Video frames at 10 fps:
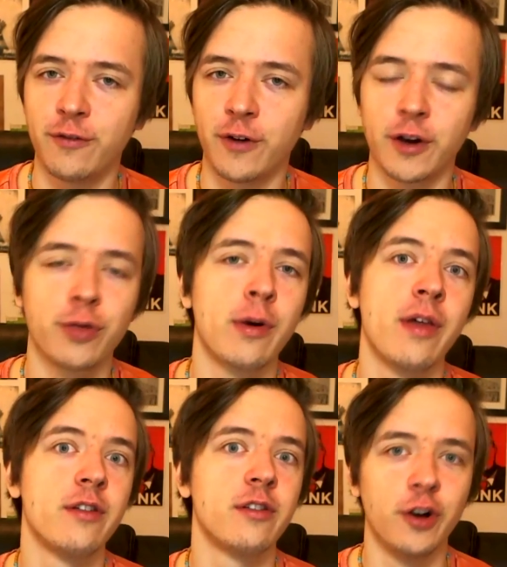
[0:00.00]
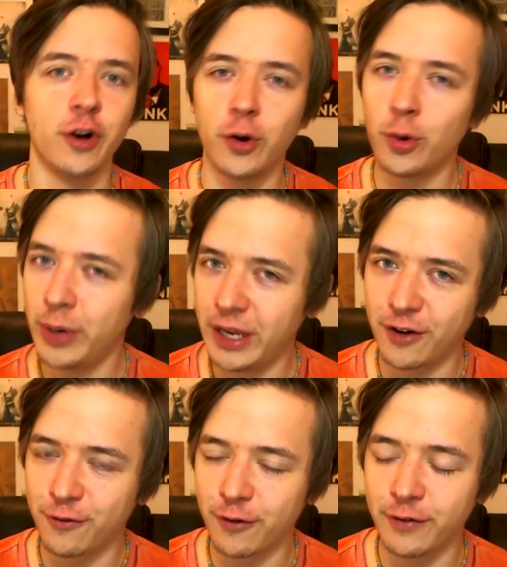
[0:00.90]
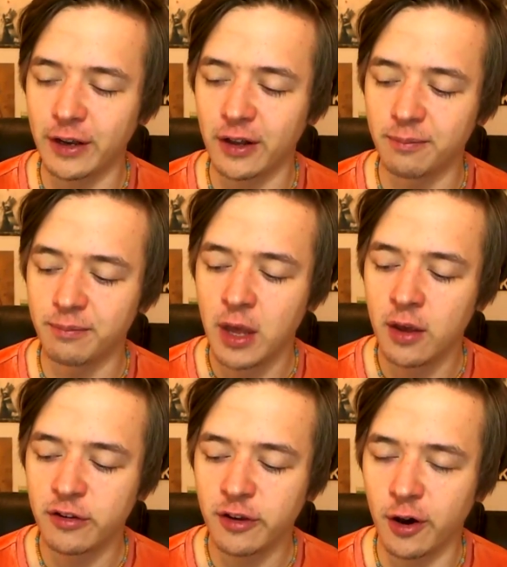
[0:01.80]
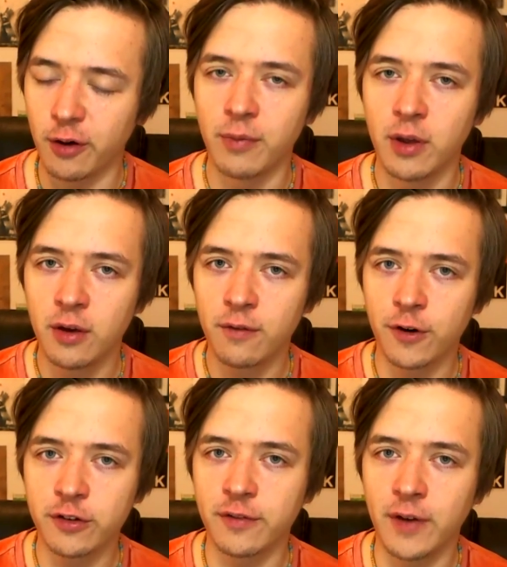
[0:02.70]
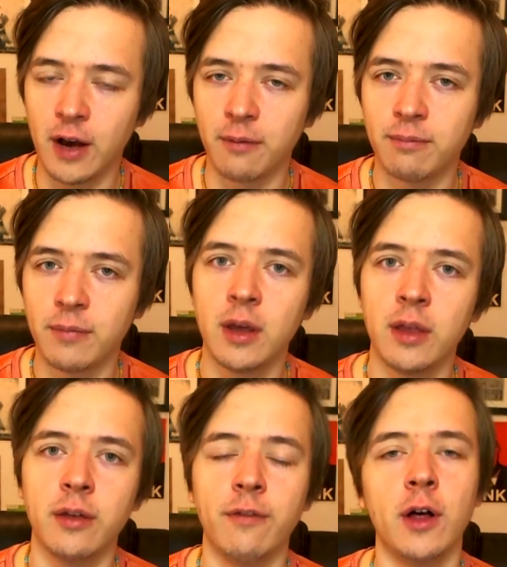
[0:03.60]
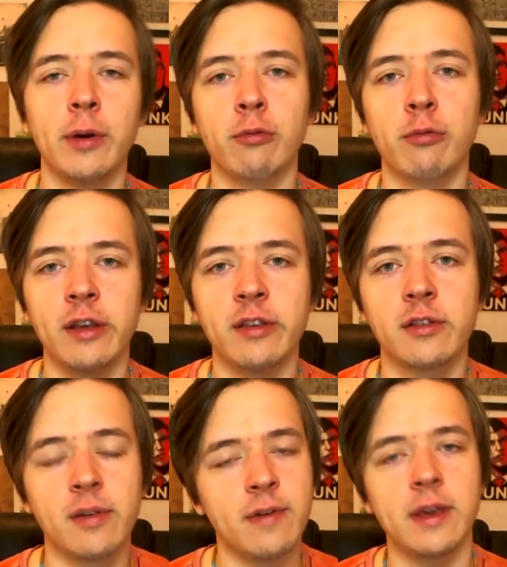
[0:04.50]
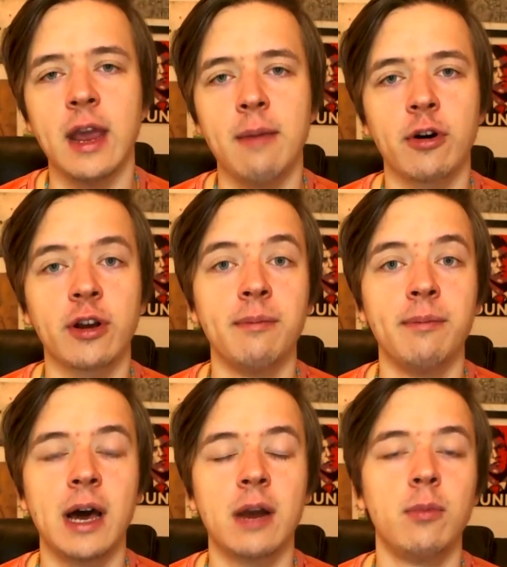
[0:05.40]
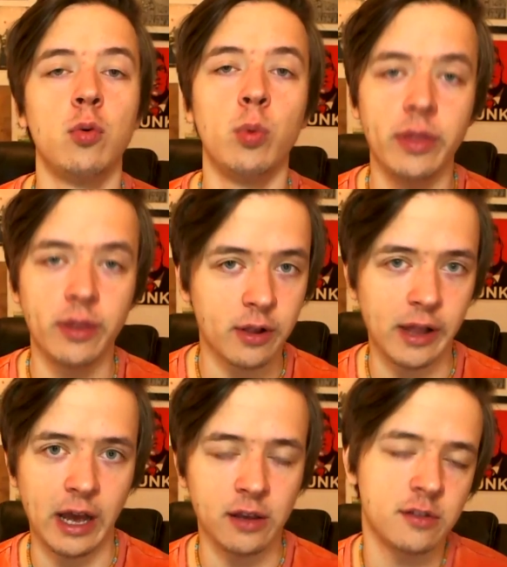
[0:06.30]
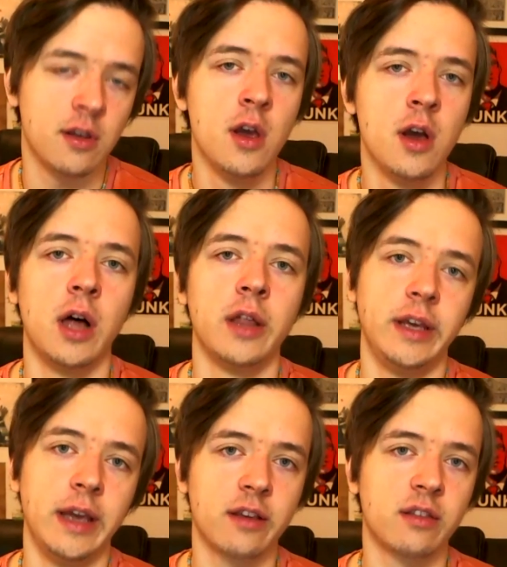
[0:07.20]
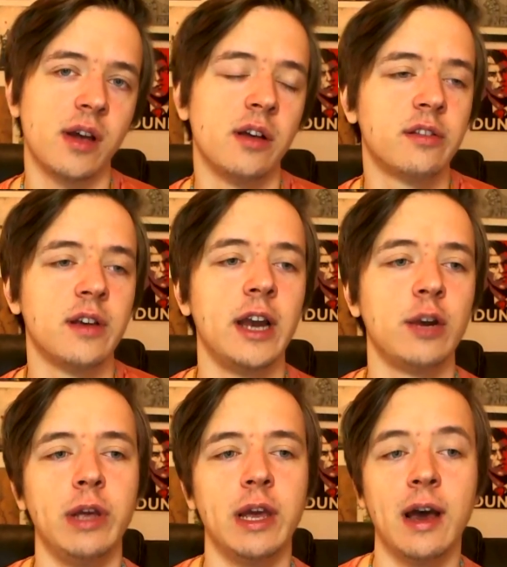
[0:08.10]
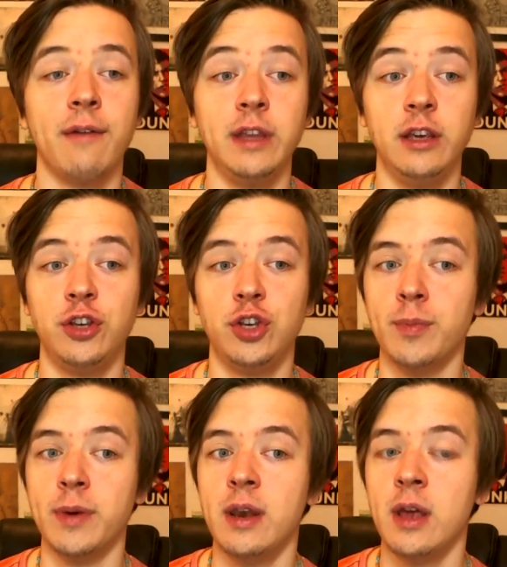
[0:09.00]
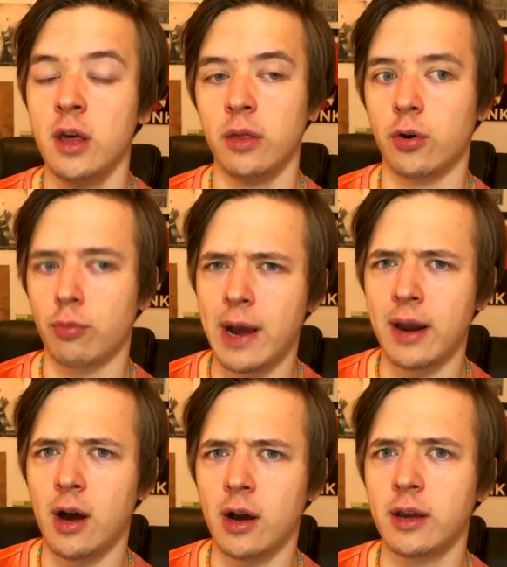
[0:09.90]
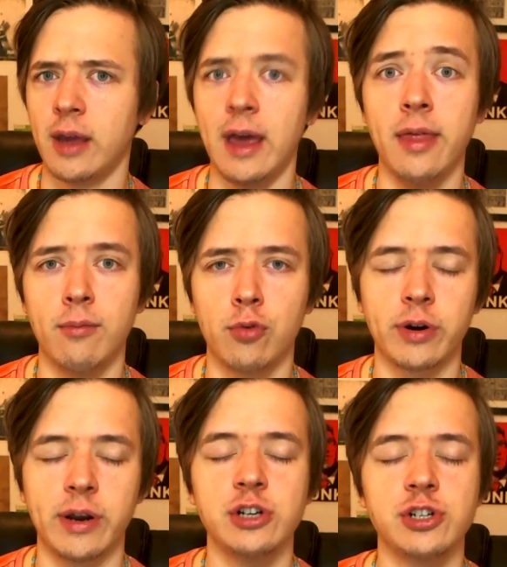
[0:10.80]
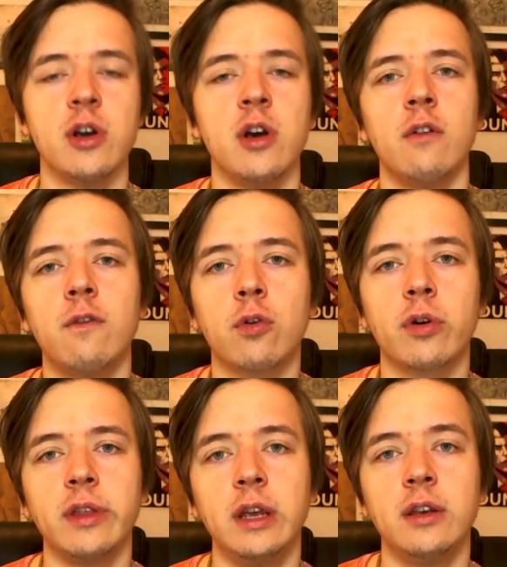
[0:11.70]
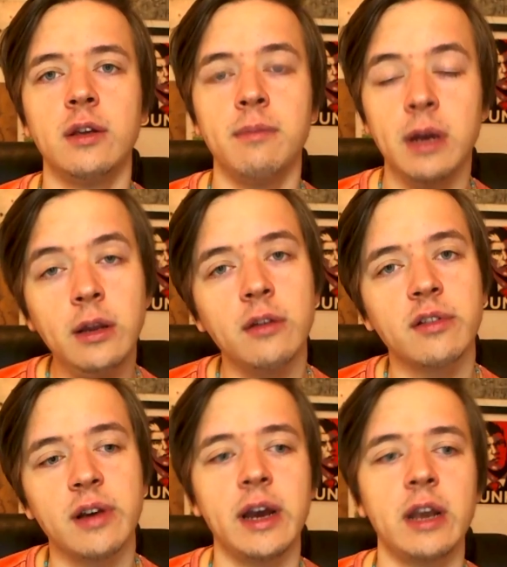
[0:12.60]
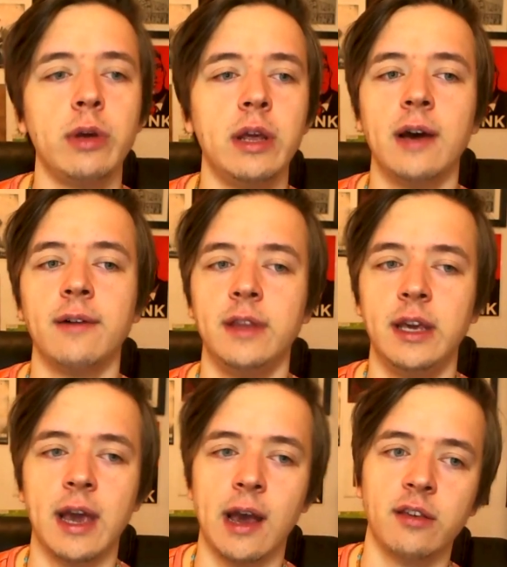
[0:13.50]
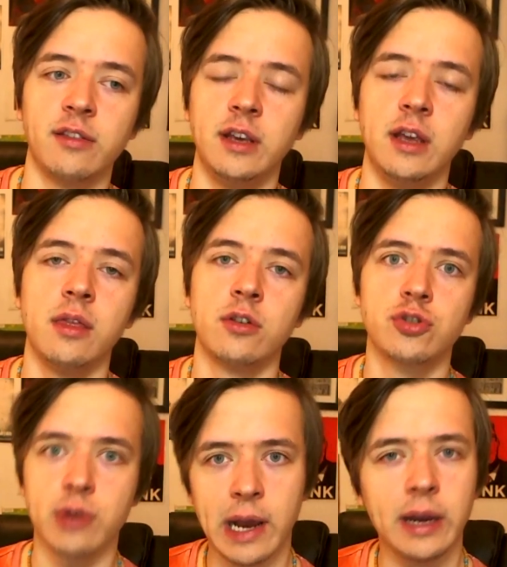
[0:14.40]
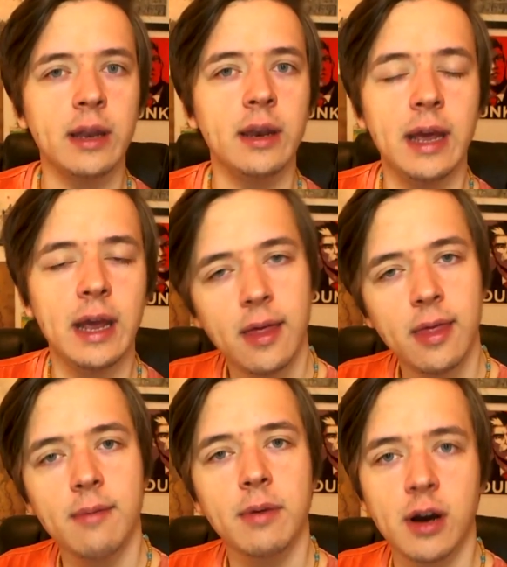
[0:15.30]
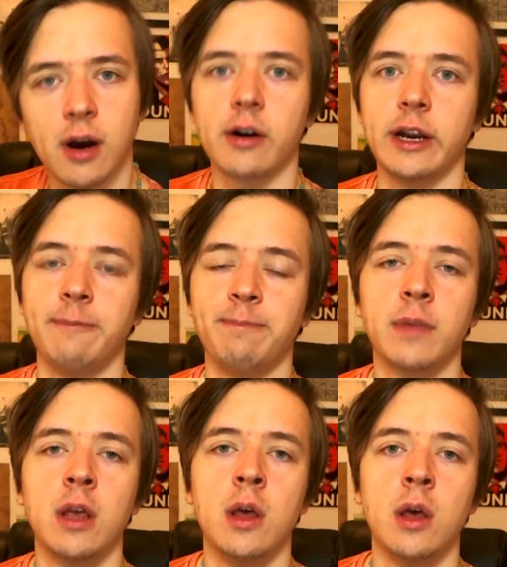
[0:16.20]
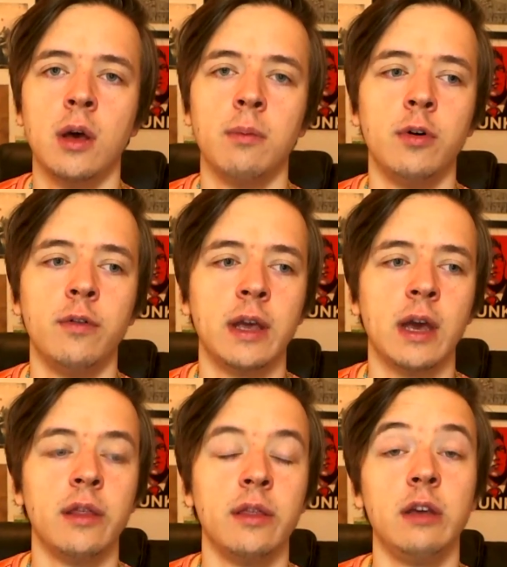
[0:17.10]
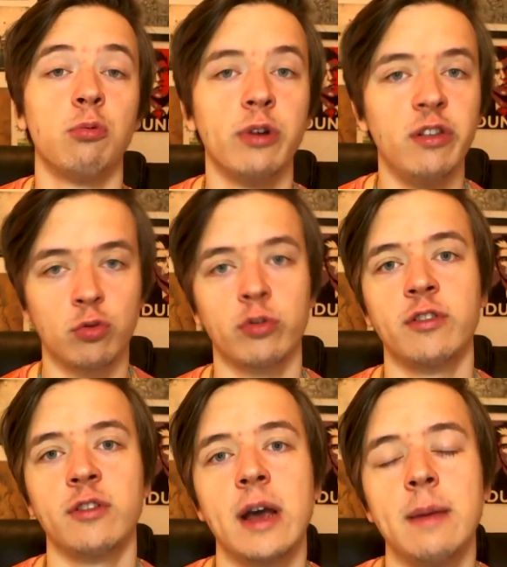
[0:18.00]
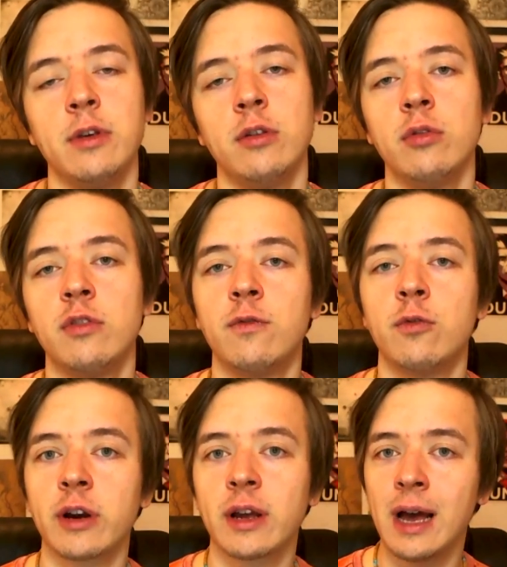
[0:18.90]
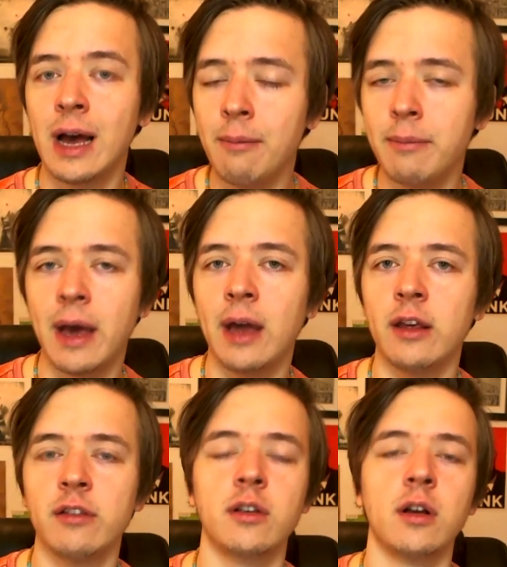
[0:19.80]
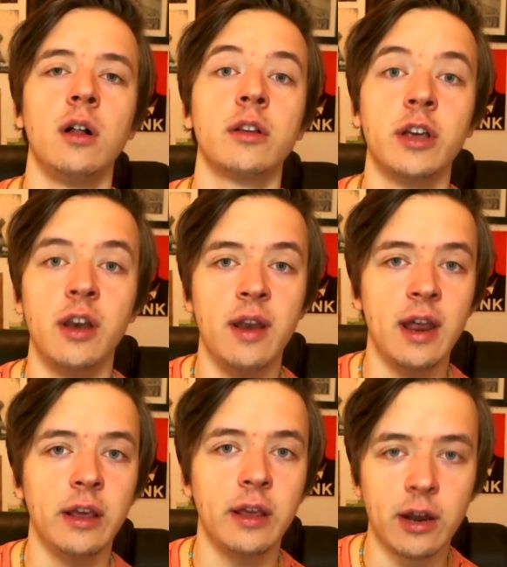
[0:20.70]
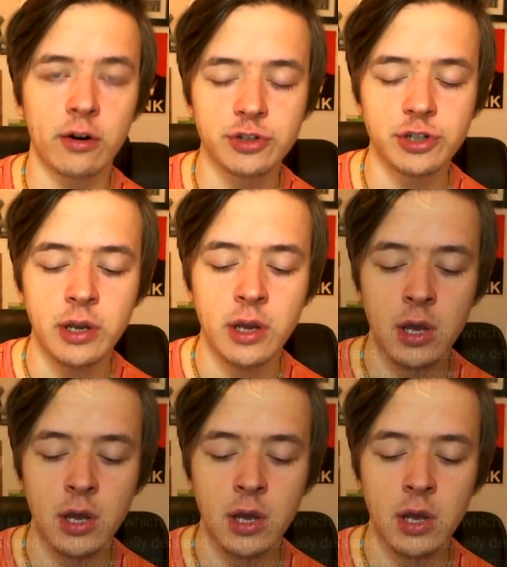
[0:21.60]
far throughout this whole week of reveal. So, first of all, the following races of the game are compatible with the class. On the Exile side, we have the Human, the Granok, and the Mordesh. For the Dominion side, we have the Cassian, the Draken, and the Makari. Moving on, the resource type used for combat is called Kinetic Energy,